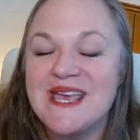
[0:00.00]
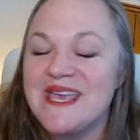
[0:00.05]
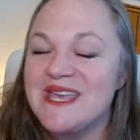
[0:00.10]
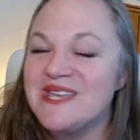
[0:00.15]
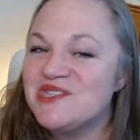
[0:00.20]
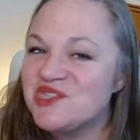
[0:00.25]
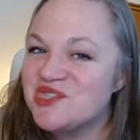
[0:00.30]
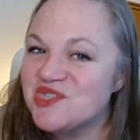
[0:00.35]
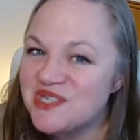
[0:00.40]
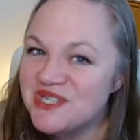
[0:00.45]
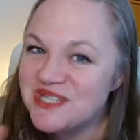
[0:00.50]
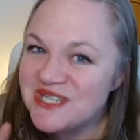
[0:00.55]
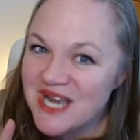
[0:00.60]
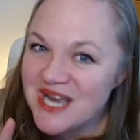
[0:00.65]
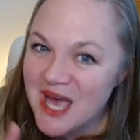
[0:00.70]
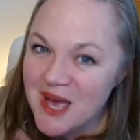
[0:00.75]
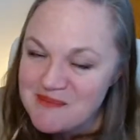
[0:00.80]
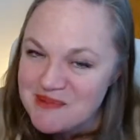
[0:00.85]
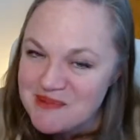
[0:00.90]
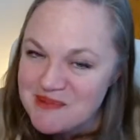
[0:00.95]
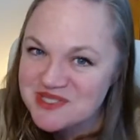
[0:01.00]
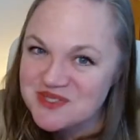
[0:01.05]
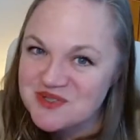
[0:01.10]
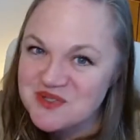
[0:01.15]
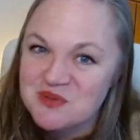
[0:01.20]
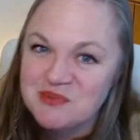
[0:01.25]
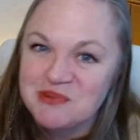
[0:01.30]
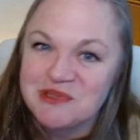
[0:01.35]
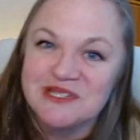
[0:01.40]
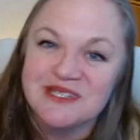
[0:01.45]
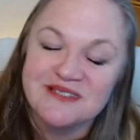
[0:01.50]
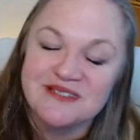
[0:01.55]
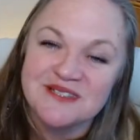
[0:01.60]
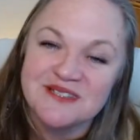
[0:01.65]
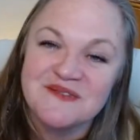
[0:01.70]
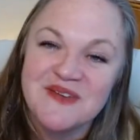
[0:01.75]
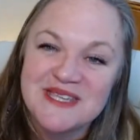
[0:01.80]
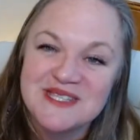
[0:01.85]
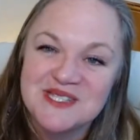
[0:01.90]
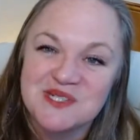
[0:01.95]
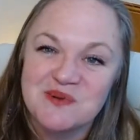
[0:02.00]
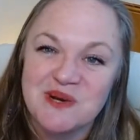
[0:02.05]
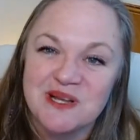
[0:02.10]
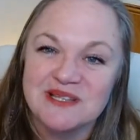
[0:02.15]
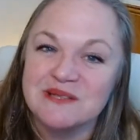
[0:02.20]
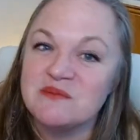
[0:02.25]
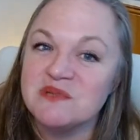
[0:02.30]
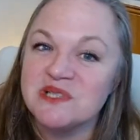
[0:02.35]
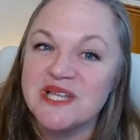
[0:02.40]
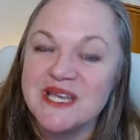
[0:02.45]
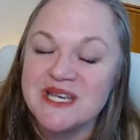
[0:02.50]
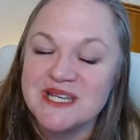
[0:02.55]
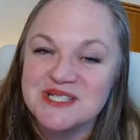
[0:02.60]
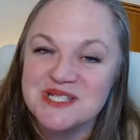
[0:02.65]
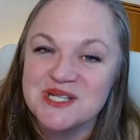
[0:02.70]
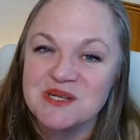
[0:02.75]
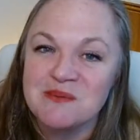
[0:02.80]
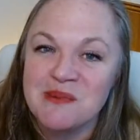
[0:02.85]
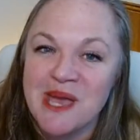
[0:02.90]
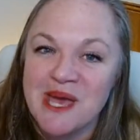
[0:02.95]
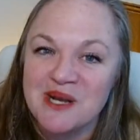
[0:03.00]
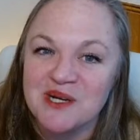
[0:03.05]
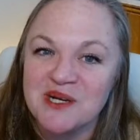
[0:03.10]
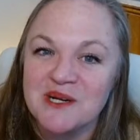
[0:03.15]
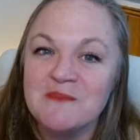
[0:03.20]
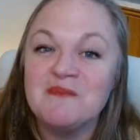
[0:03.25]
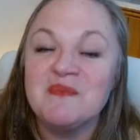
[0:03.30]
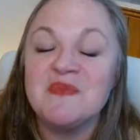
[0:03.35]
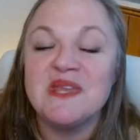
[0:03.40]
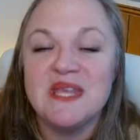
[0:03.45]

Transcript: It should not be construed to be legal advice directly related to your matter.